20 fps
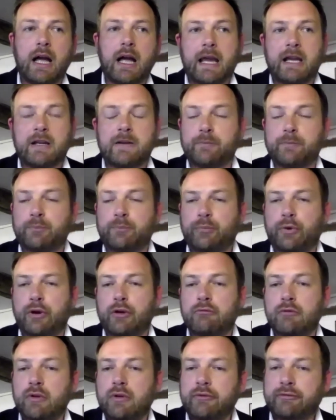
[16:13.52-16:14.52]
in
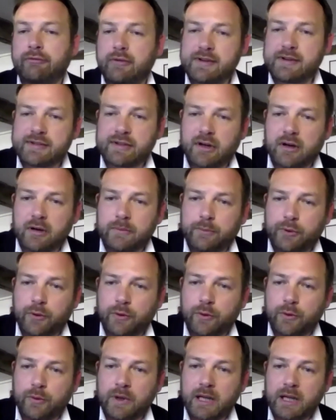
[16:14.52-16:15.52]
Peru, for
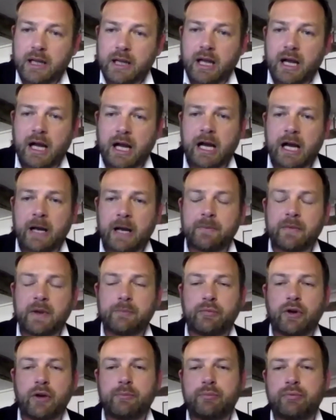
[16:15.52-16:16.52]
example,
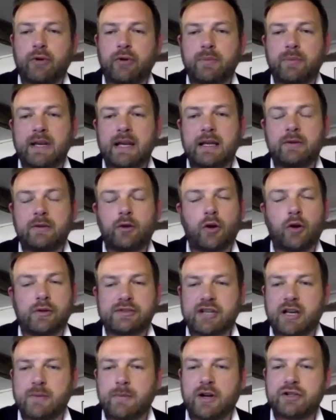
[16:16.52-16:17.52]
but probably
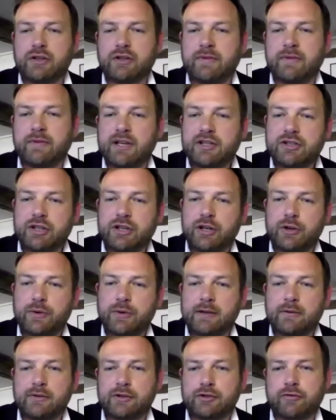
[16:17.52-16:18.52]
not so much of an
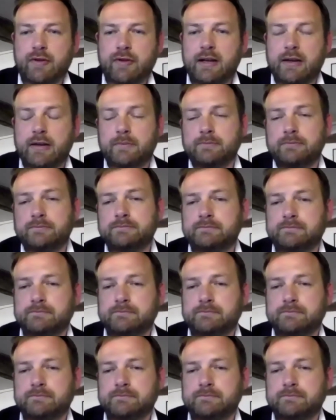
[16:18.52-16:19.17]
issue in Australia.